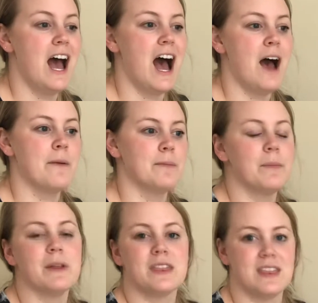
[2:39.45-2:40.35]

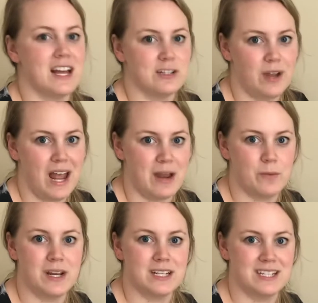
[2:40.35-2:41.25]
But that's okay,
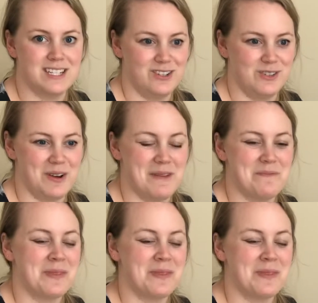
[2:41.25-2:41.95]
we can still do it.